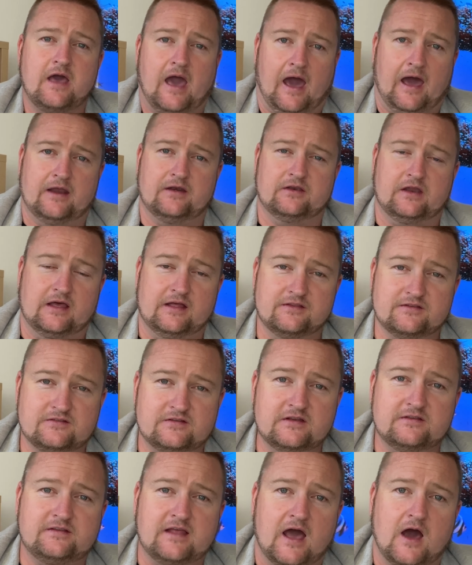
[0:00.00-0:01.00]
and
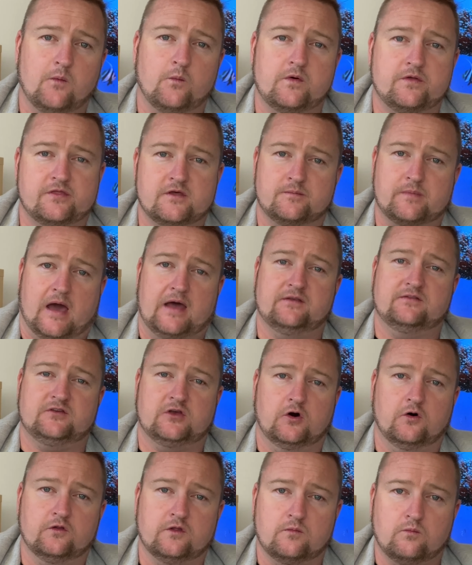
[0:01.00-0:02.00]
sit down with them and
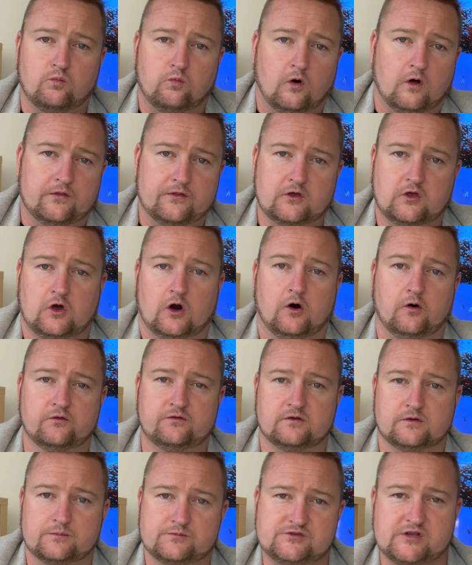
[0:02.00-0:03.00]
tell them what the goals
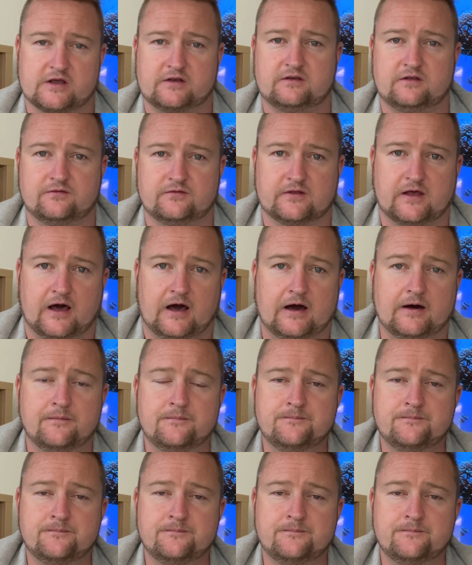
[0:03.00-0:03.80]
and objectives are.